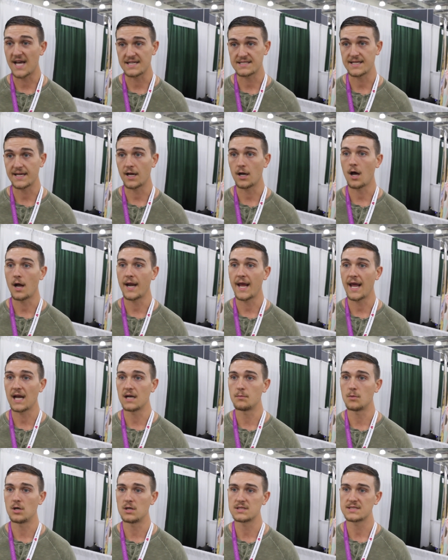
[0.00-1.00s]
testing it on
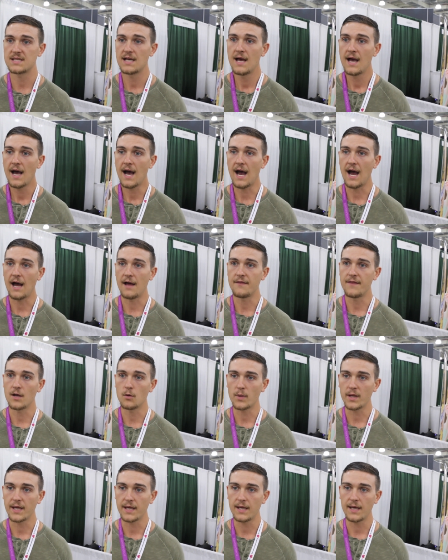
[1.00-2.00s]
animals, uh,
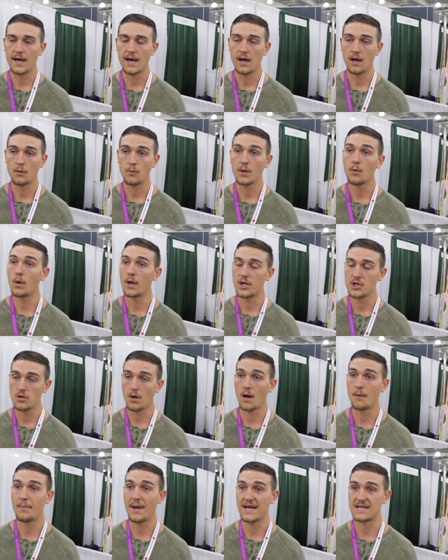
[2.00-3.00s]
then we, uh, we want to do
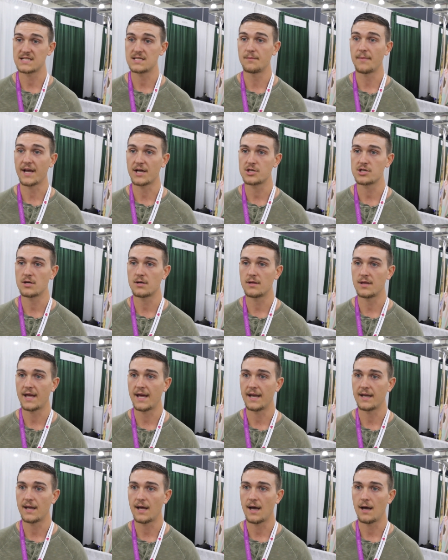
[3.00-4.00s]
our best to make sure
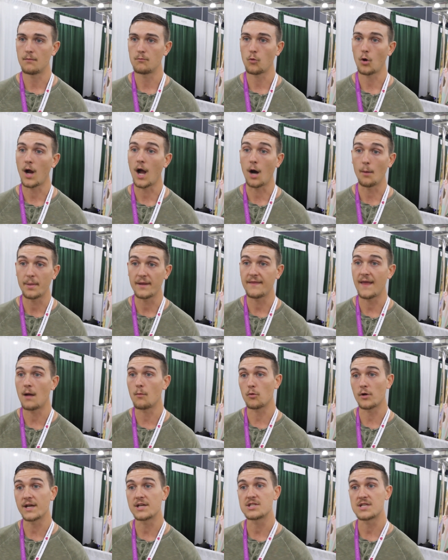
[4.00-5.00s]
that um, we're helping
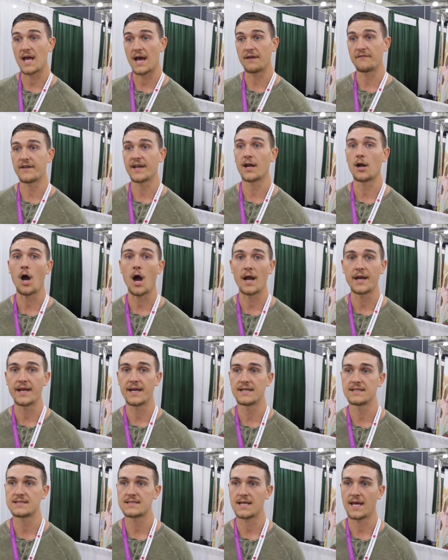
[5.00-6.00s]
them reach that vegan
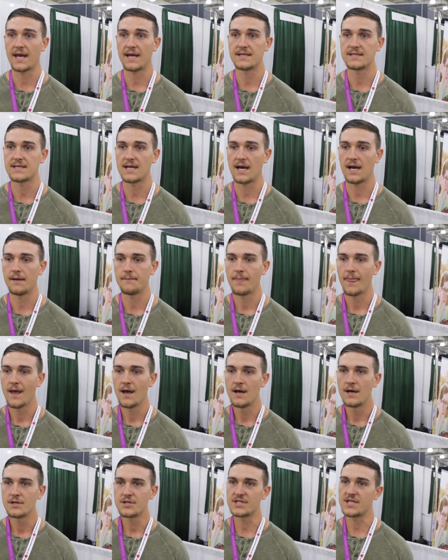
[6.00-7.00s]
audience and uh,
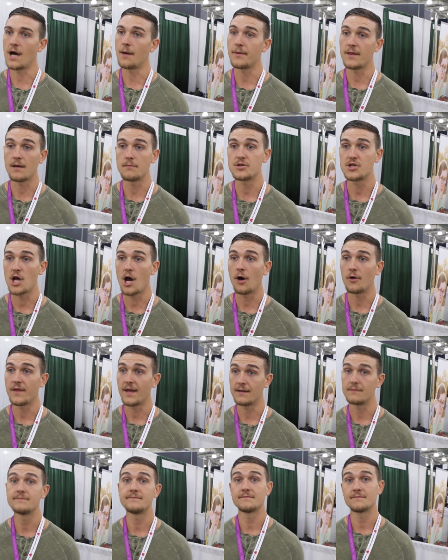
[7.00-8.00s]
just helping them show
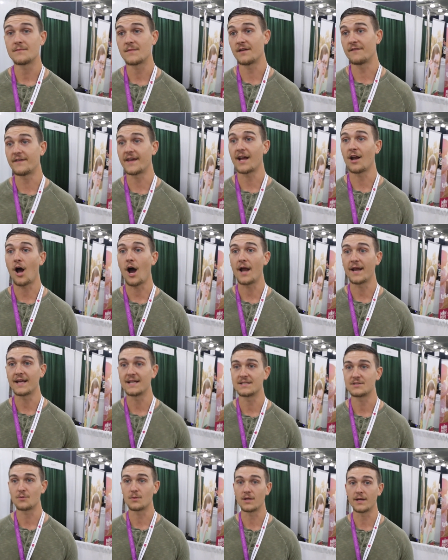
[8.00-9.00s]
that the vegan
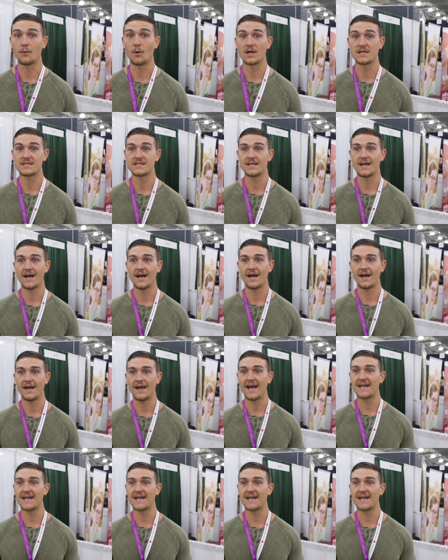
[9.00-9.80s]
audience really wants, uh,